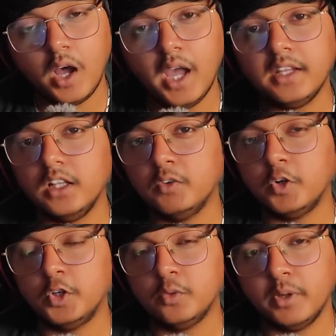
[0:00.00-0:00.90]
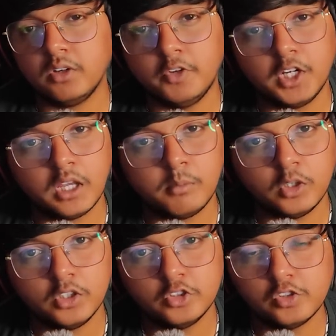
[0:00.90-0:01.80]
I really wanted to make a video
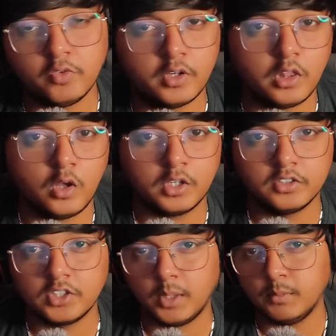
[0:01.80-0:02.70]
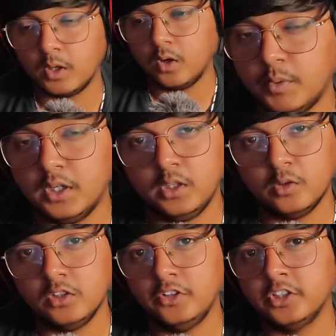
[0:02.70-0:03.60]
about this show for the longest time now, but the
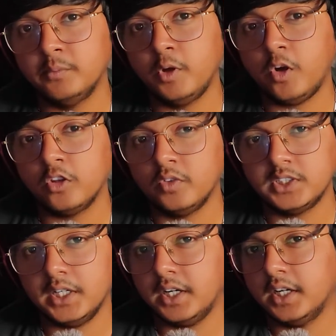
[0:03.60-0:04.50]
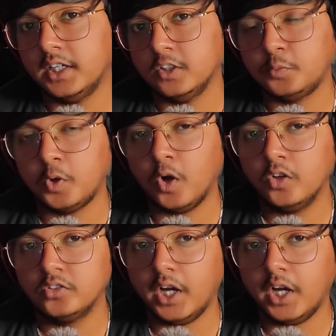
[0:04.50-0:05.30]
only reason because of which I didn't is because